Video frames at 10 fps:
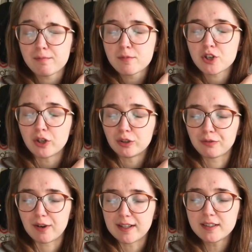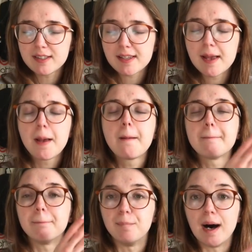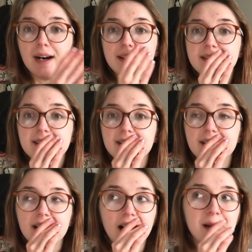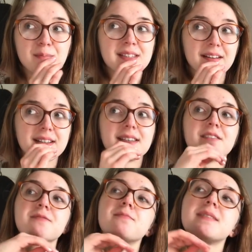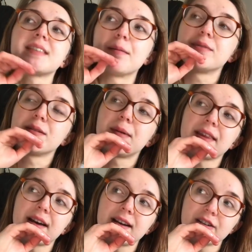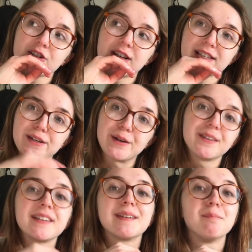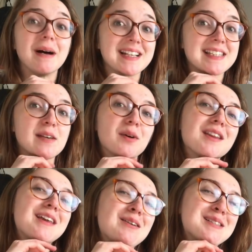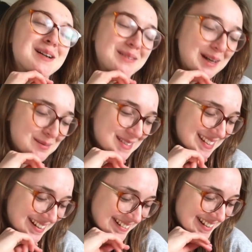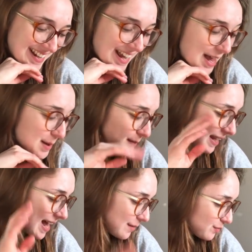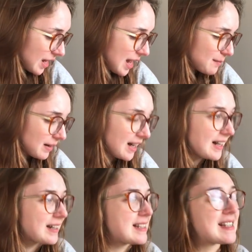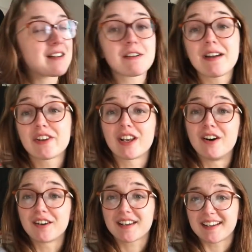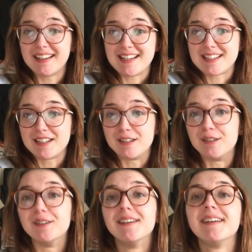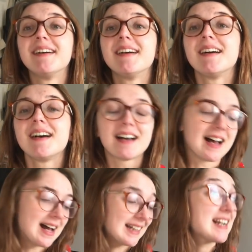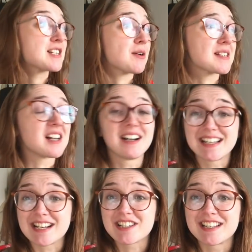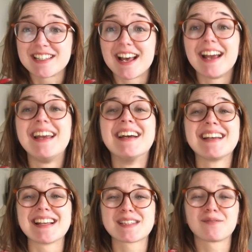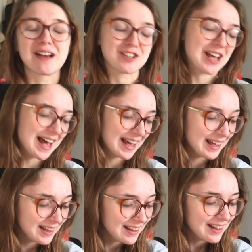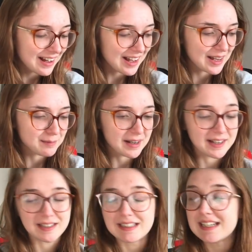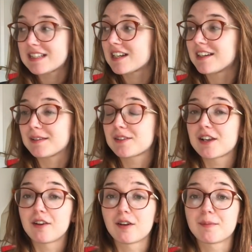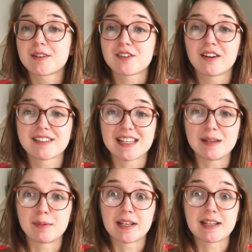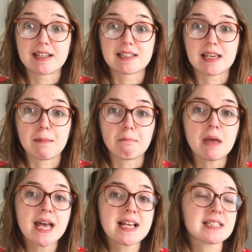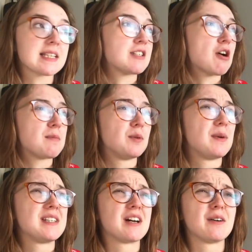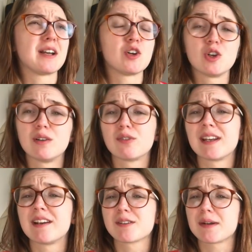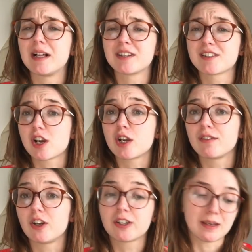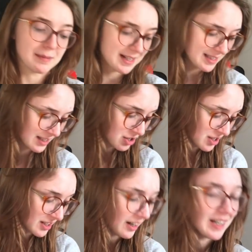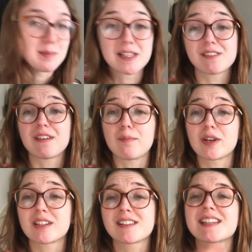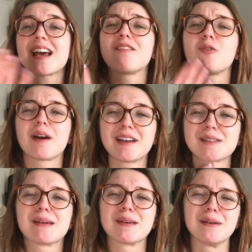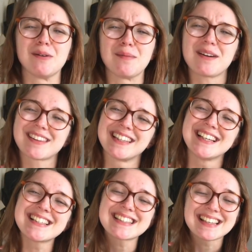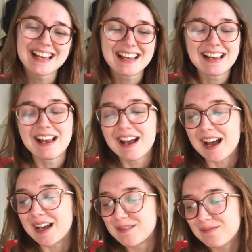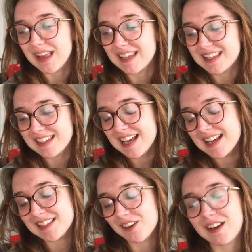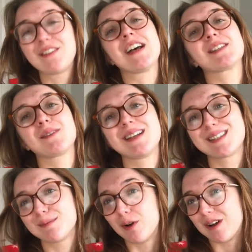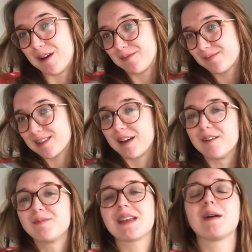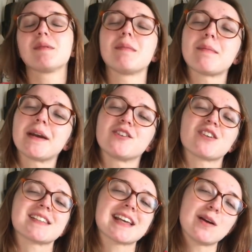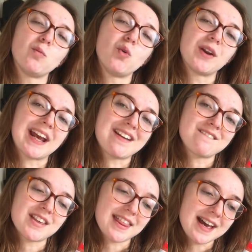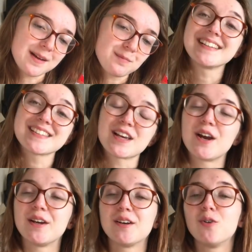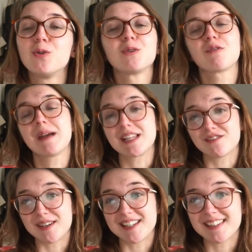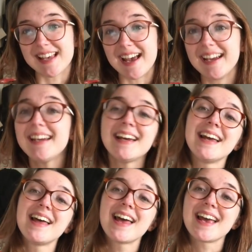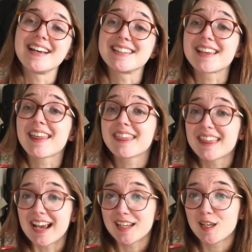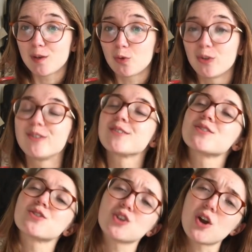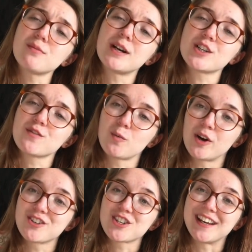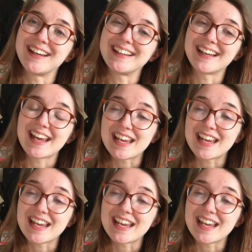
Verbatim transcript: shoulder frills, but I'm seriously tempted by that actually so might see one of those coming up soon but yeah um I it's now five o'clock I need to uh, I'd like to go outside actually today and get some fresh air um, I need to tidy up the sewing room because you can't see but it is a mess I need to open the window and hoover in here as well because overlocking means there's just tiny bits of fabric dust everywhere and it's making me quite breathless um, and then yeah it's our anniversary tomorrow so that'll be my pink dress getting worn again for that so all that remains for me to say is thank you all so much for watching.